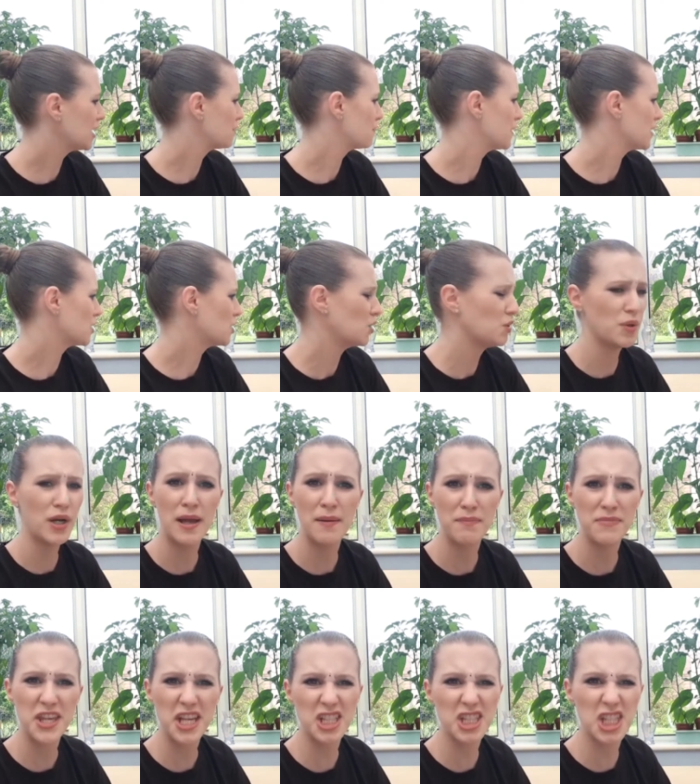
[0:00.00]
me to him
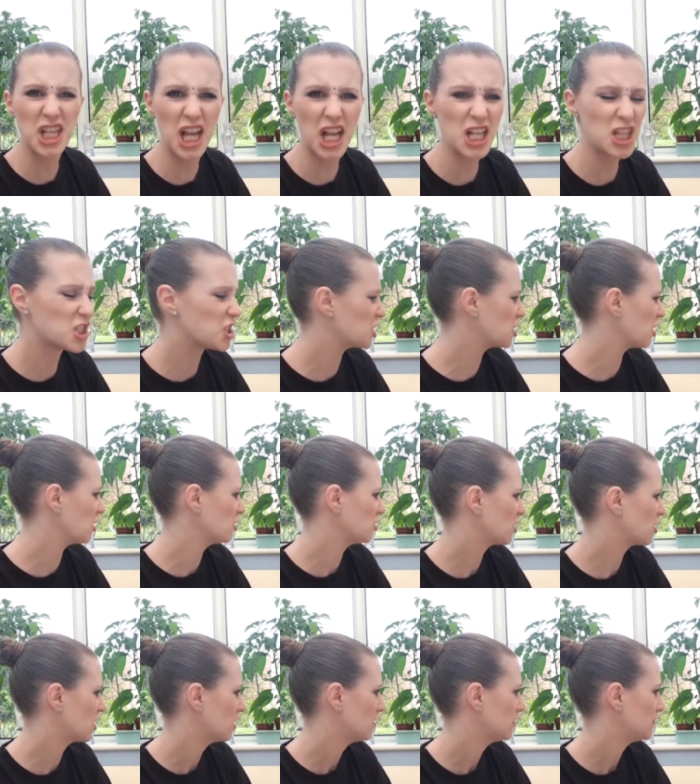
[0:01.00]
this instant."